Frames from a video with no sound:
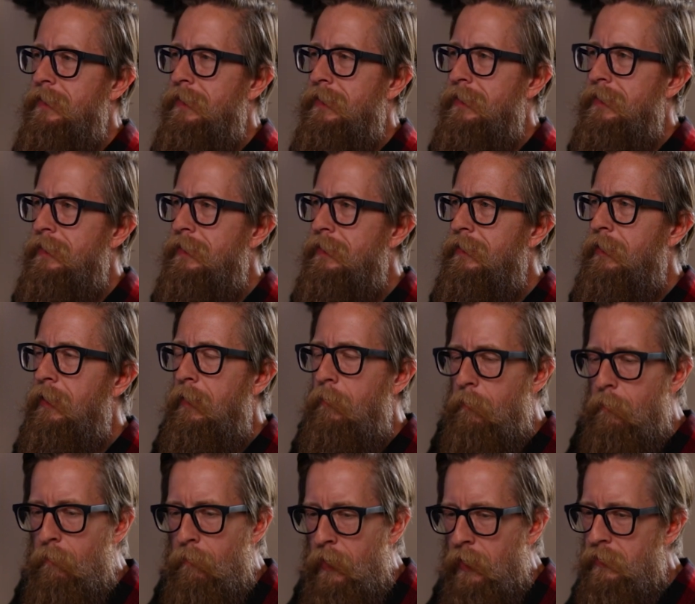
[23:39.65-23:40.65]

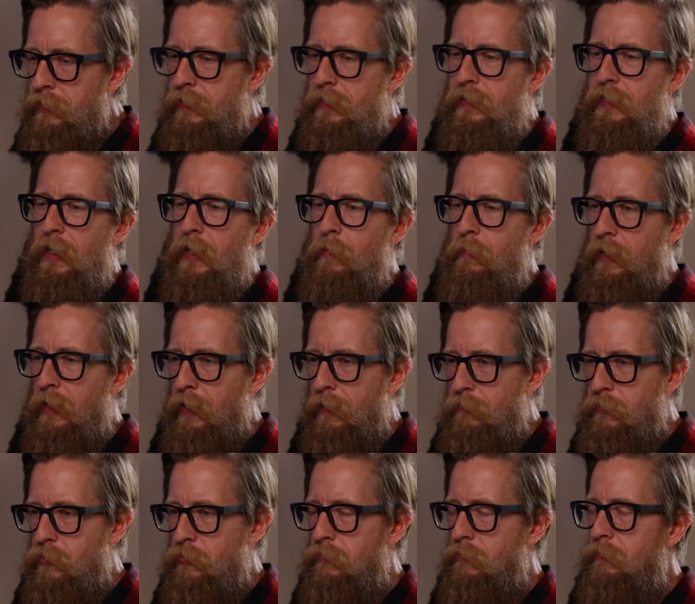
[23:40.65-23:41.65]
Like, most of the time I
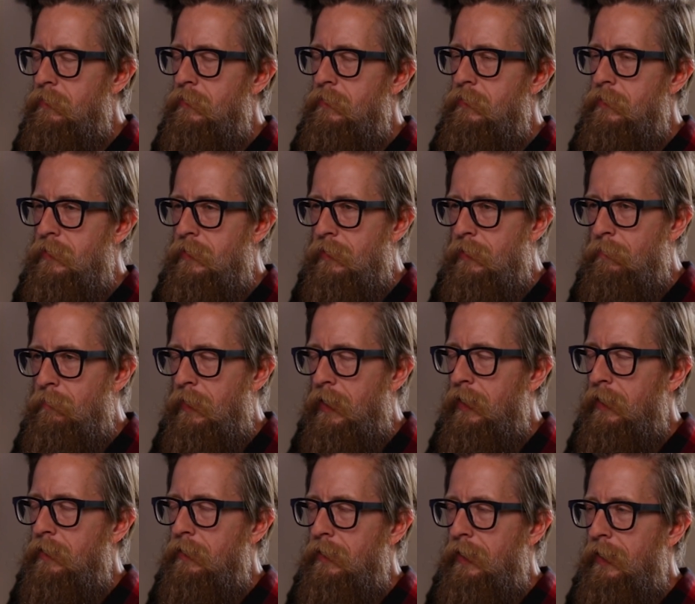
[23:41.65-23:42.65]
have students in
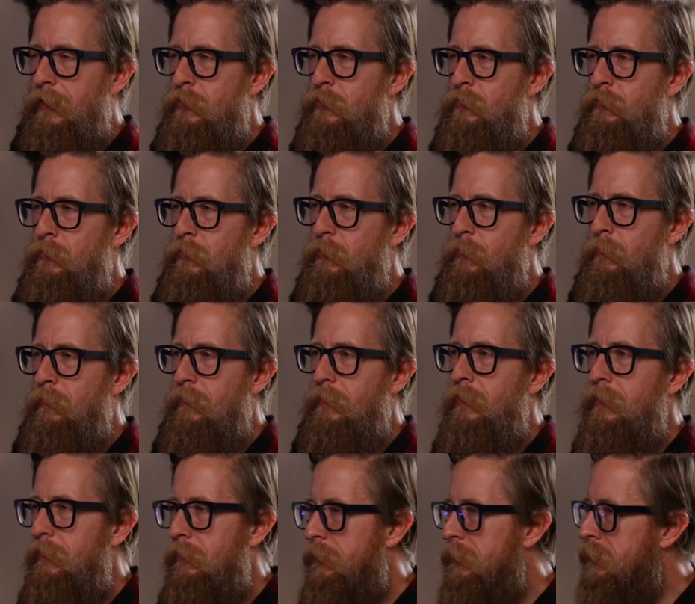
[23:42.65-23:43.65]
my classroom,
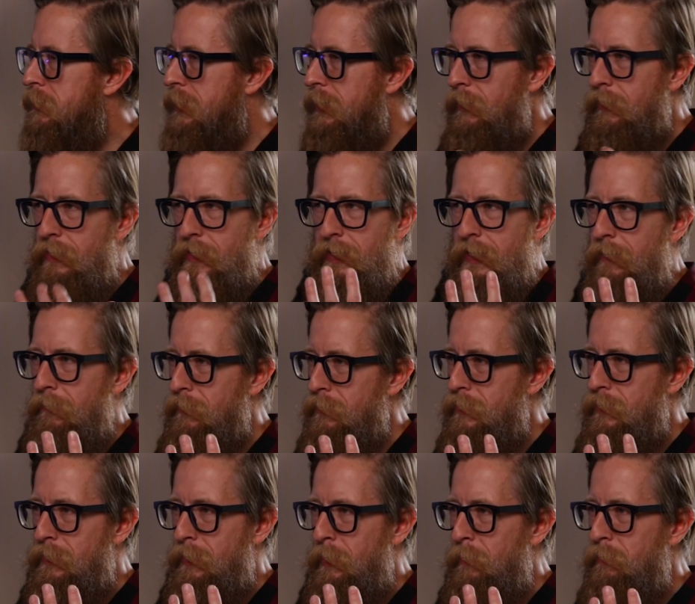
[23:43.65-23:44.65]
you can tell they
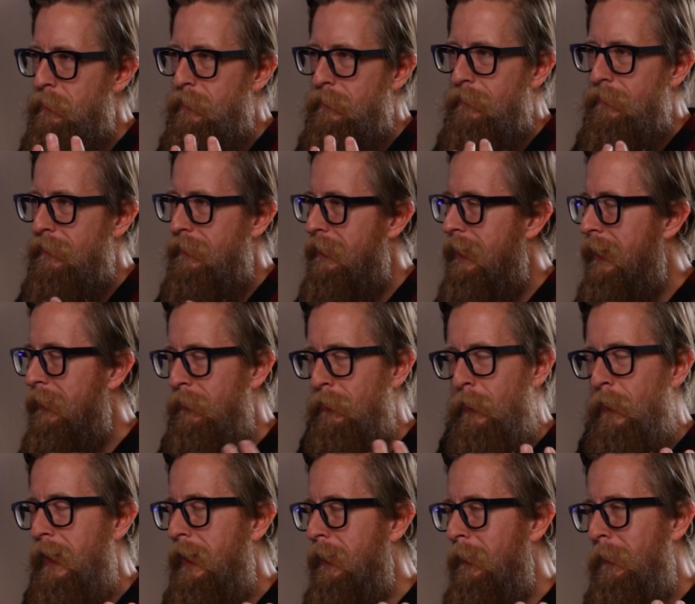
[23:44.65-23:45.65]
haven't slept in I don't
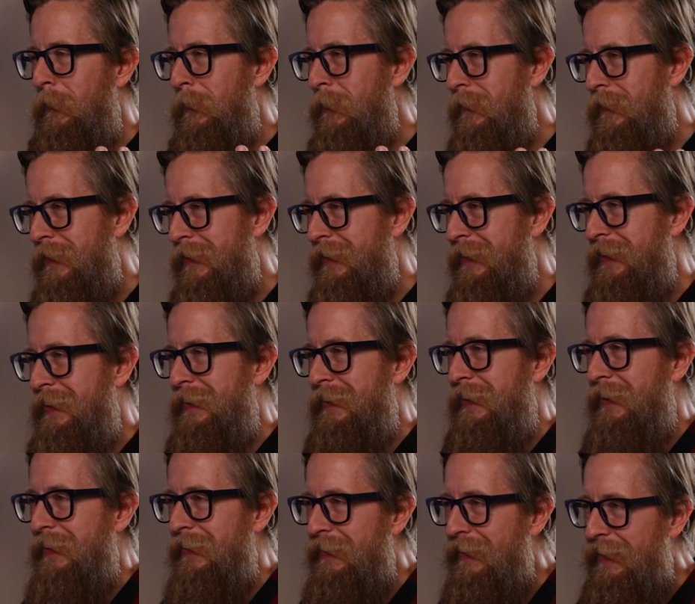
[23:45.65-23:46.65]
know how long, you
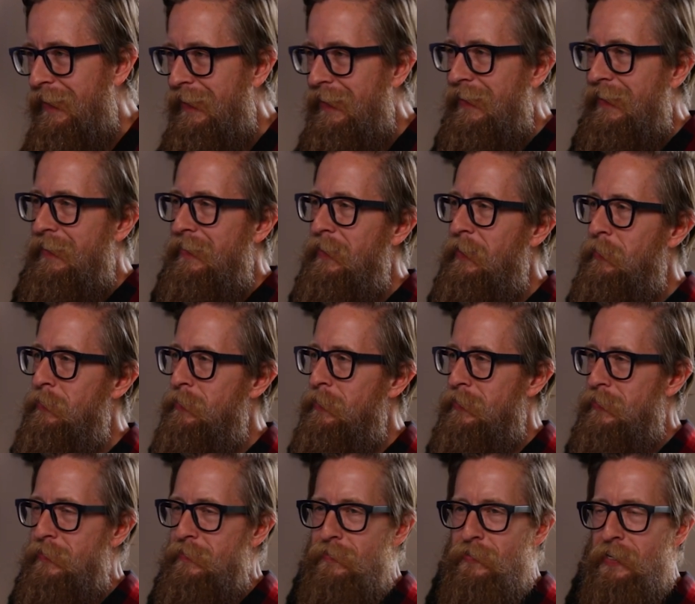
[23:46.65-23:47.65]
know, they're
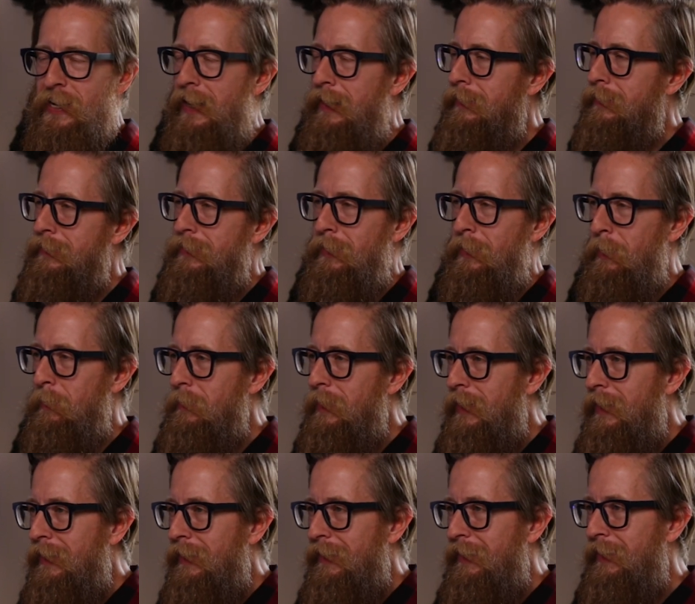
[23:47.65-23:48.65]
just jacked up.
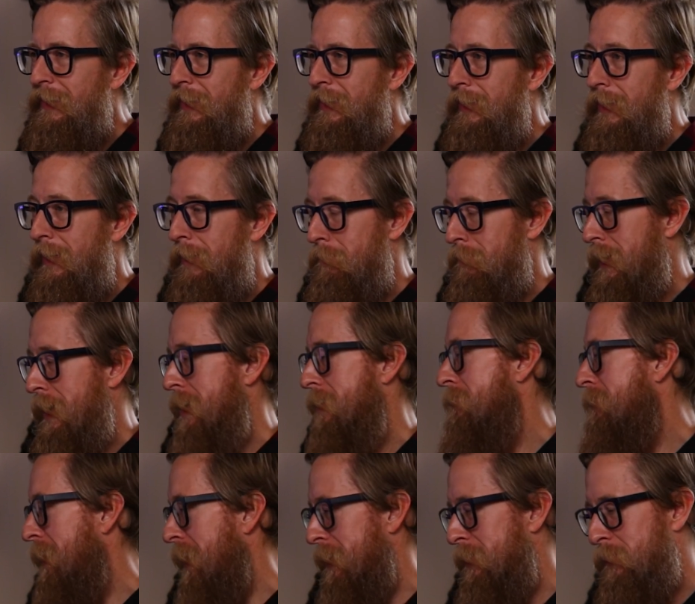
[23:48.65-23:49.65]
My
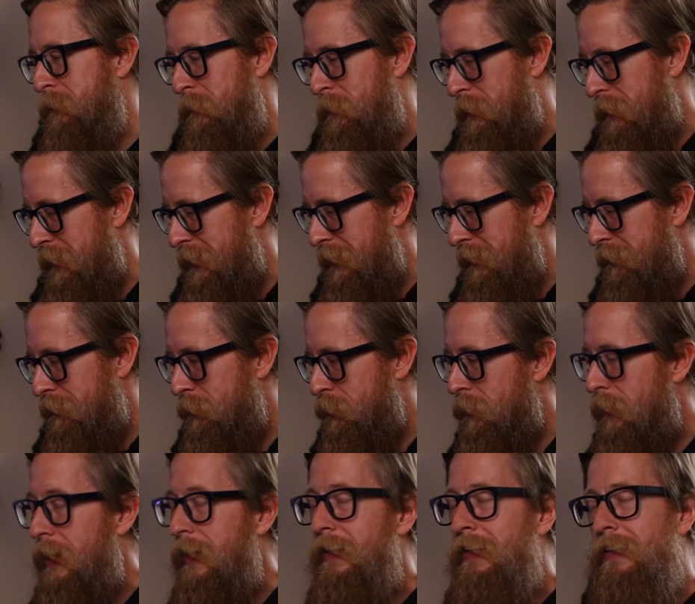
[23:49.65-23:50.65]
advice would be
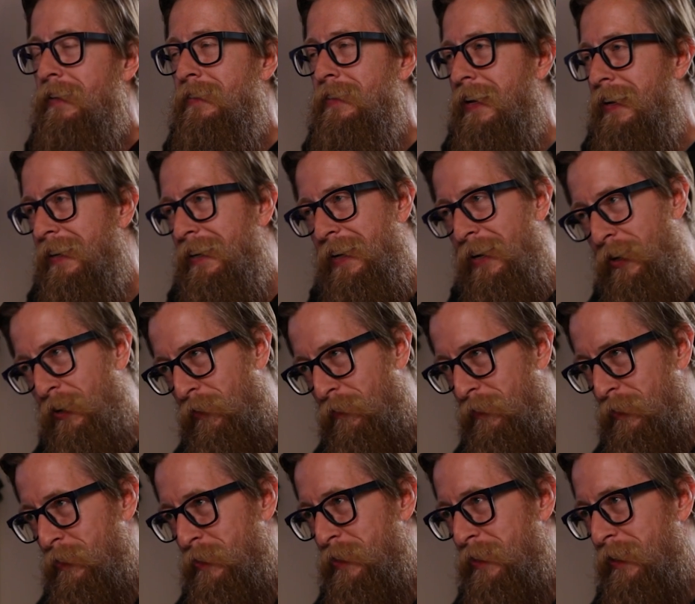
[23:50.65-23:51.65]
try to take care
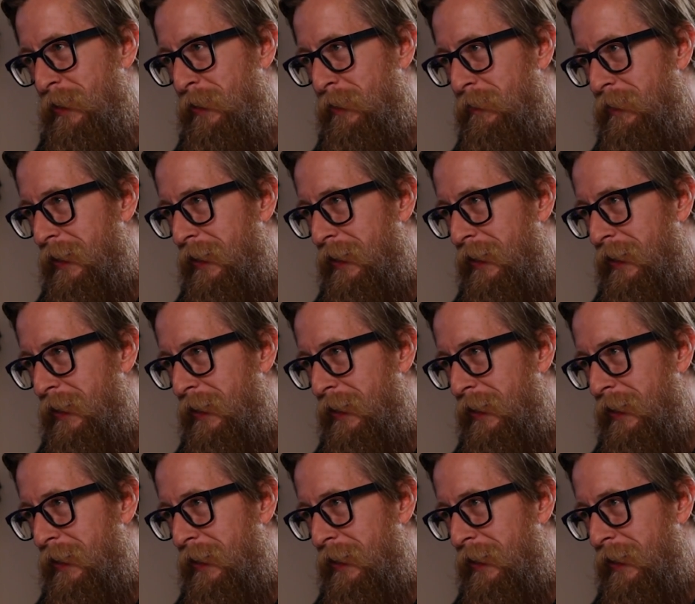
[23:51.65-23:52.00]
of yourself.